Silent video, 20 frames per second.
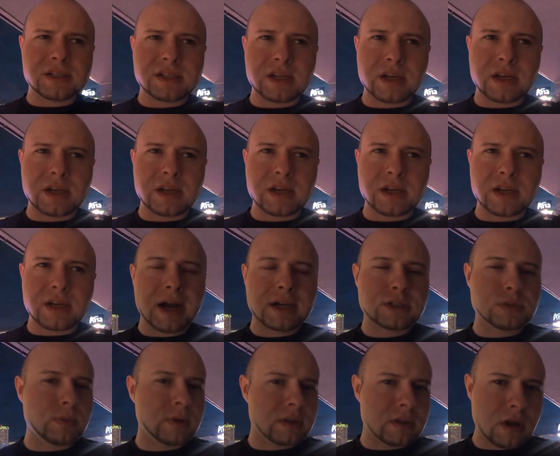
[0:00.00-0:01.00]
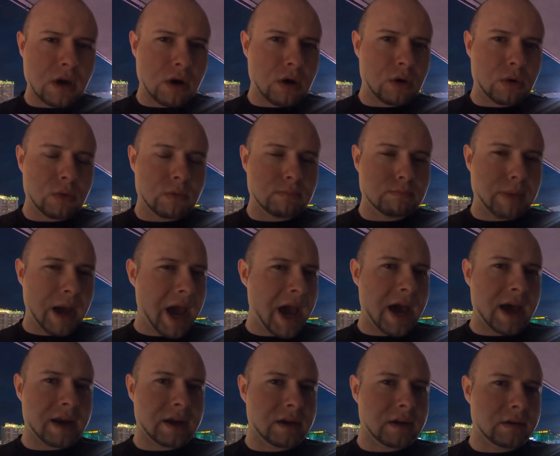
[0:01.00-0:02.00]
well known, just to see
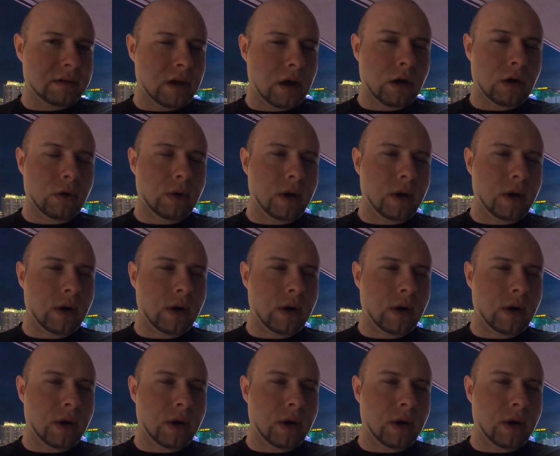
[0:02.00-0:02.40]
that it works, to